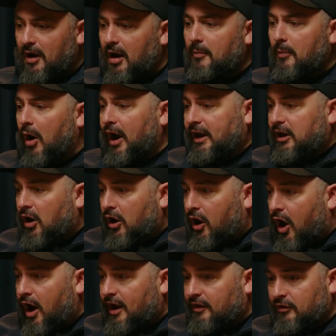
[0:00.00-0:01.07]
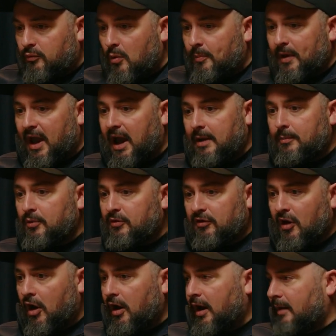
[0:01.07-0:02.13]
my clients will be able
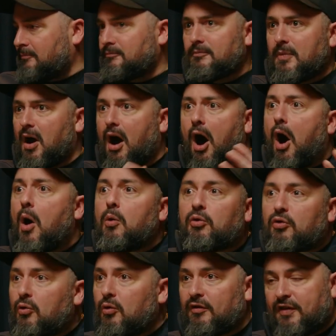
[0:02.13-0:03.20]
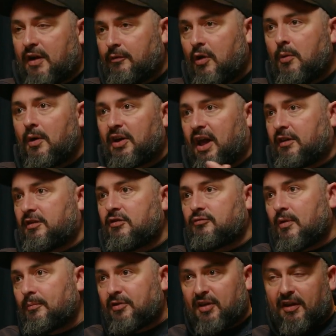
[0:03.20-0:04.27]
to hold all of their real world assets
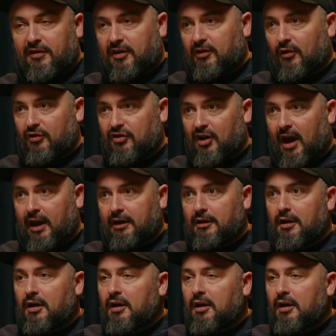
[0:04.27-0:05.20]
represented on chain.